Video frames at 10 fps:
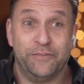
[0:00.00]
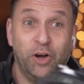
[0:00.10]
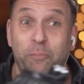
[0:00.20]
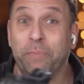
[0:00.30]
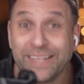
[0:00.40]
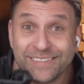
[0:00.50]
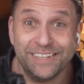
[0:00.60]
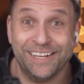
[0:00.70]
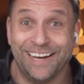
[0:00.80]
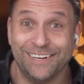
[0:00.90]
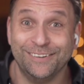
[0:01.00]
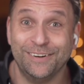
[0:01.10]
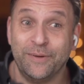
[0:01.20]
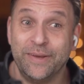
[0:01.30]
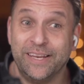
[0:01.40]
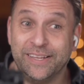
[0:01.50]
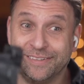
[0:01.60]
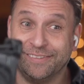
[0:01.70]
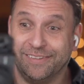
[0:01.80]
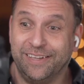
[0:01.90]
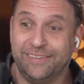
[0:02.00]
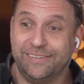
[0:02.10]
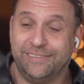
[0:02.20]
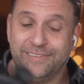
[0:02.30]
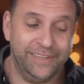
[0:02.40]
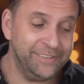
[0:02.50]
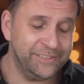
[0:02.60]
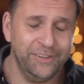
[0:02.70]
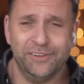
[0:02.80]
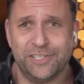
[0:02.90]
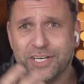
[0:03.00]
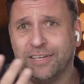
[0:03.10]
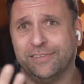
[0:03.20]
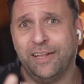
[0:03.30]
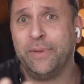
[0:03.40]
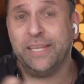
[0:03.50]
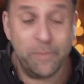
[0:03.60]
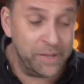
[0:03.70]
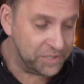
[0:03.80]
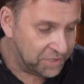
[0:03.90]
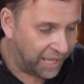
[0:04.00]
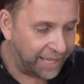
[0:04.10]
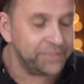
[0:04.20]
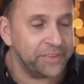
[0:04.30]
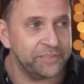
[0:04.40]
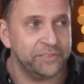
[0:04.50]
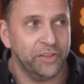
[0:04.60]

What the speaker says: I've got better now. I mean, it's not just, the image had